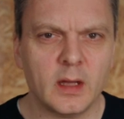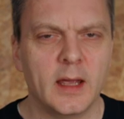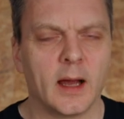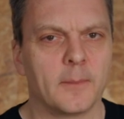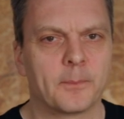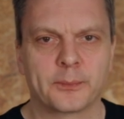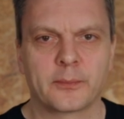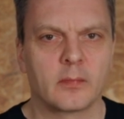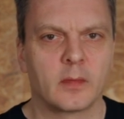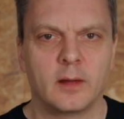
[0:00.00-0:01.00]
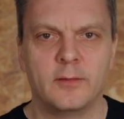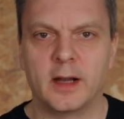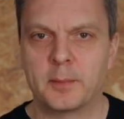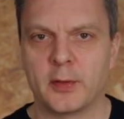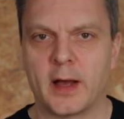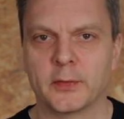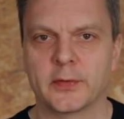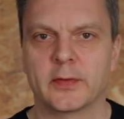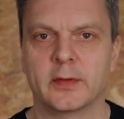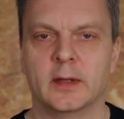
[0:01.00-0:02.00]
Yeah, very
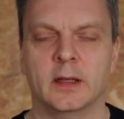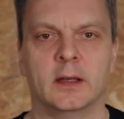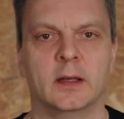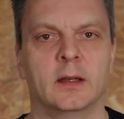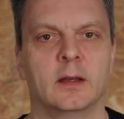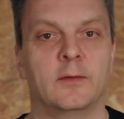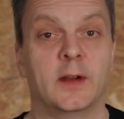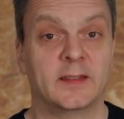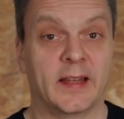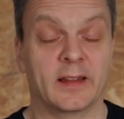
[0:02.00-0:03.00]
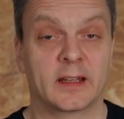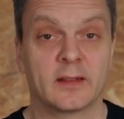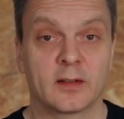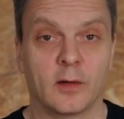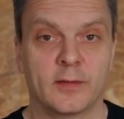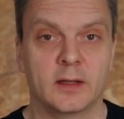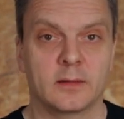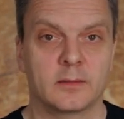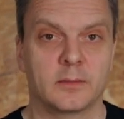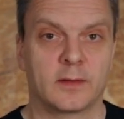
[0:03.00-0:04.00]
pronounced, very delicate coffee,
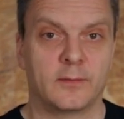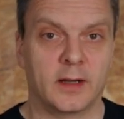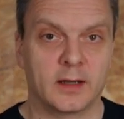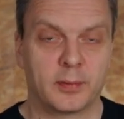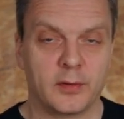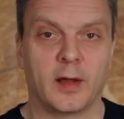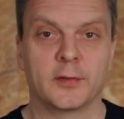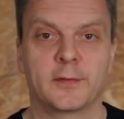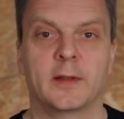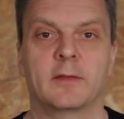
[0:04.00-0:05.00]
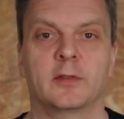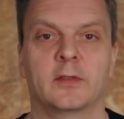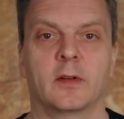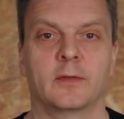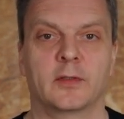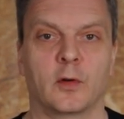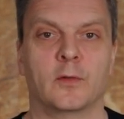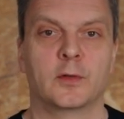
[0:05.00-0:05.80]
but very pronounced flavors of stone